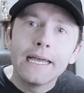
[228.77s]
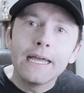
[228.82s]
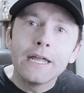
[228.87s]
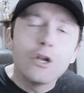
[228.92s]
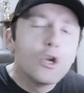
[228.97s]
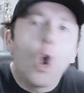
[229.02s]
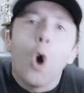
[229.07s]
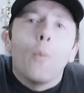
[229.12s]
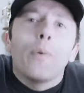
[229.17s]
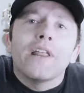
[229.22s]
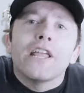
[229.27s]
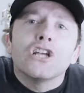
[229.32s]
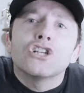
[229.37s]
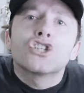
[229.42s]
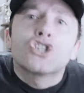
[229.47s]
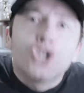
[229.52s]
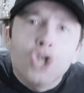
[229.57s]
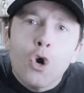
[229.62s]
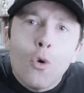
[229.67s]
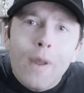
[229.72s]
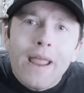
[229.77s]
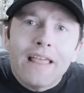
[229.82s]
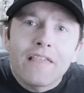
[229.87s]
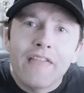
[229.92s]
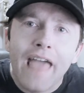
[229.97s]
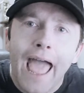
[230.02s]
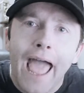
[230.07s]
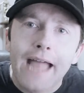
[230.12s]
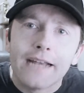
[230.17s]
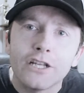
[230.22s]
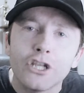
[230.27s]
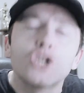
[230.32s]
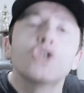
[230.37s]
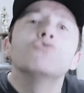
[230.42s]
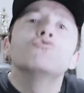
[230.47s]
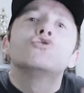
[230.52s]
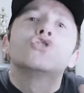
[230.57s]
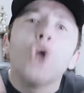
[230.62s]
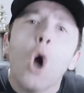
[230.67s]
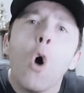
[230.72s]
Nobody is doing that.
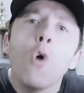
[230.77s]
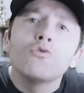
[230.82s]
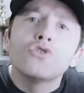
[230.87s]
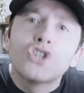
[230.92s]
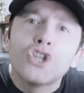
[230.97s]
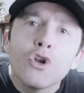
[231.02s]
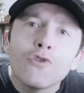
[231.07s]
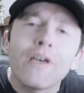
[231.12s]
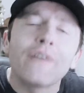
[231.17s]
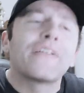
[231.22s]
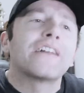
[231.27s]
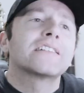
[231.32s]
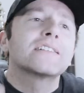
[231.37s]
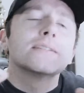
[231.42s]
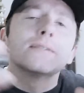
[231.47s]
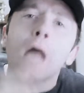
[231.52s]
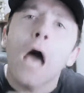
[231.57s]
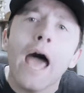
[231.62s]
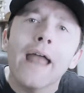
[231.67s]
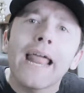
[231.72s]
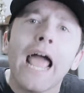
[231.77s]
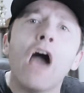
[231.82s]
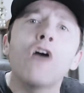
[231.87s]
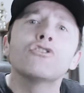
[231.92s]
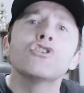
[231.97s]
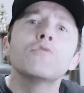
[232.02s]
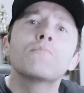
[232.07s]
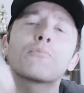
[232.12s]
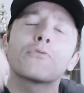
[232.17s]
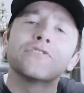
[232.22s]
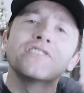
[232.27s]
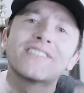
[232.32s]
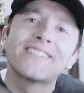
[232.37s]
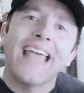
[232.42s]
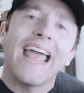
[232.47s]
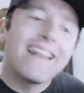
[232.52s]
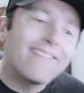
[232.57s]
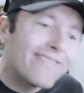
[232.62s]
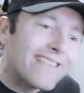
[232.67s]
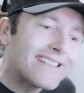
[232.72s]
You don't do that. That's not how you
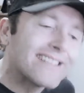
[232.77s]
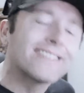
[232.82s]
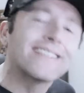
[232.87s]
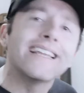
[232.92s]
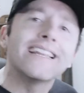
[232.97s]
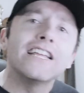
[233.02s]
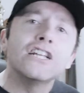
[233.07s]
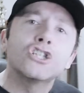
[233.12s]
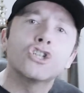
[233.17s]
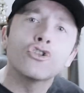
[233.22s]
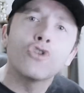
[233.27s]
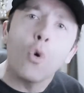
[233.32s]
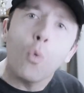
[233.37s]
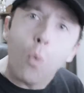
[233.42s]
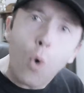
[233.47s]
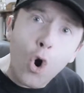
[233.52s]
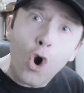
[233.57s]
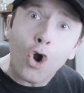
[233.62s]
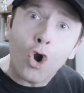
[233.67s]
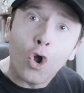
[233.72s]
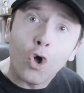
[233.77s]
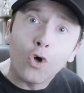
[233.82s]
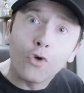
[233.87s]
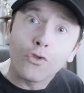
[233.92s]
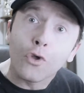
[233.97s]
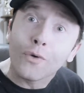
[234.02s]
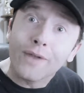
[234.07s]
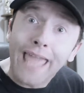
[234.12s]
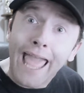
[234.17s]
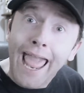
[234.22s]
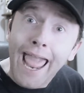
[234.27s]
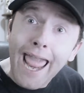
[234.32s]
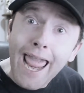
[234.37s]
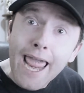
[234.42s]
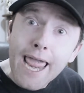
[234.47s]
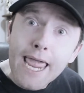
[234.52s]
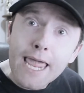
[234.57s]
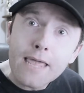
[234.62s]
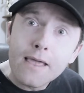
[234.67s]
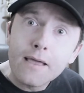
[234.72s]
present the city to the world,
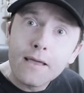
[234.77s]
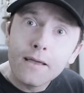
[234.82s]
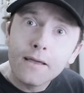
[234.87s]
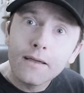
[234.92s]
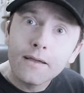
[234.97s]
okay?